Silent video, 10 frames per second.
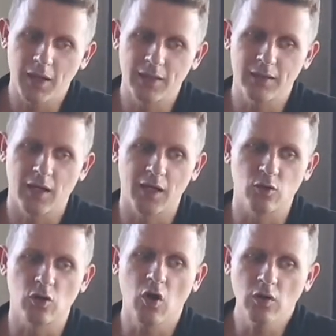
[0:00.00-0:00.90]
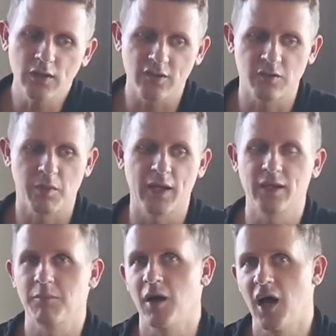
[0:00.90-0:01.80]
Albeit, I could only
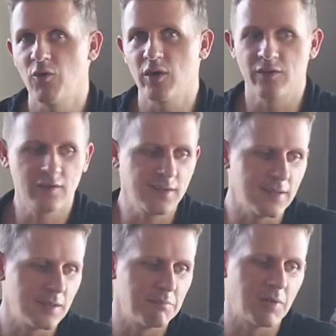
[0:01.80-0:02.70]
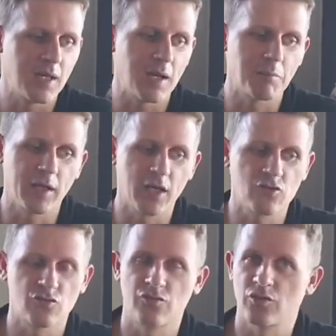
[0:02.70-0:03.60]
explain them how I see my
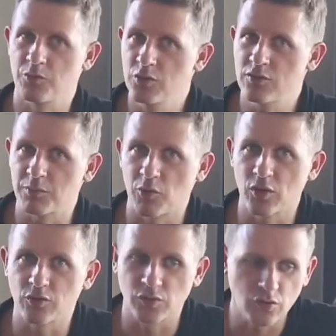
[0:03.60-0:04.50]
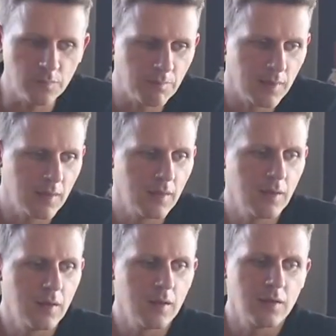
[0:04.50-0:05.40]
application from user point of view,
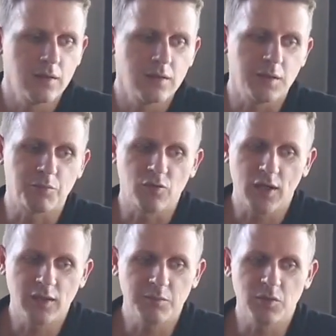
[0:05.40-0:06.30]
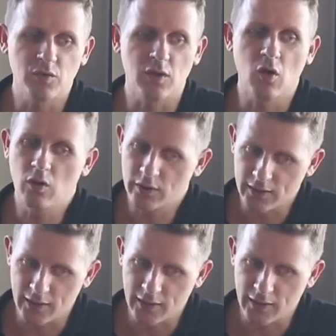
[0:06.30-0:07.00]
they provided me with